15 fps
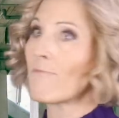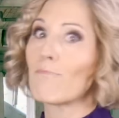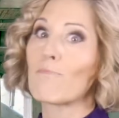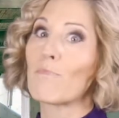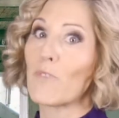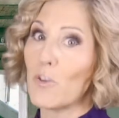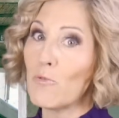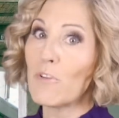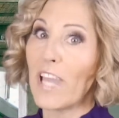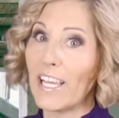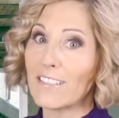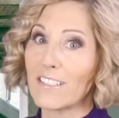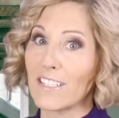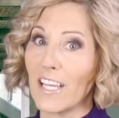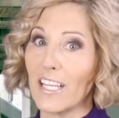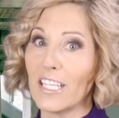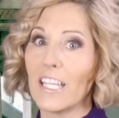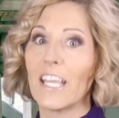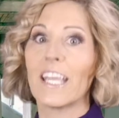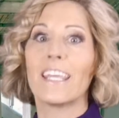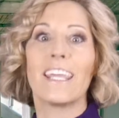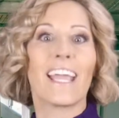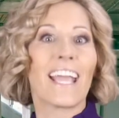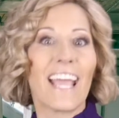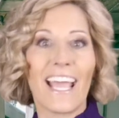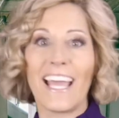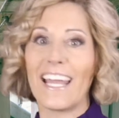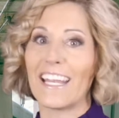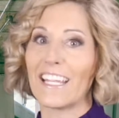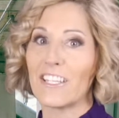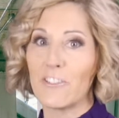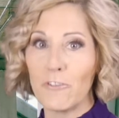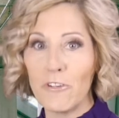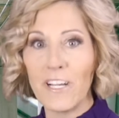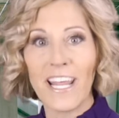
you guessed it, you gotta do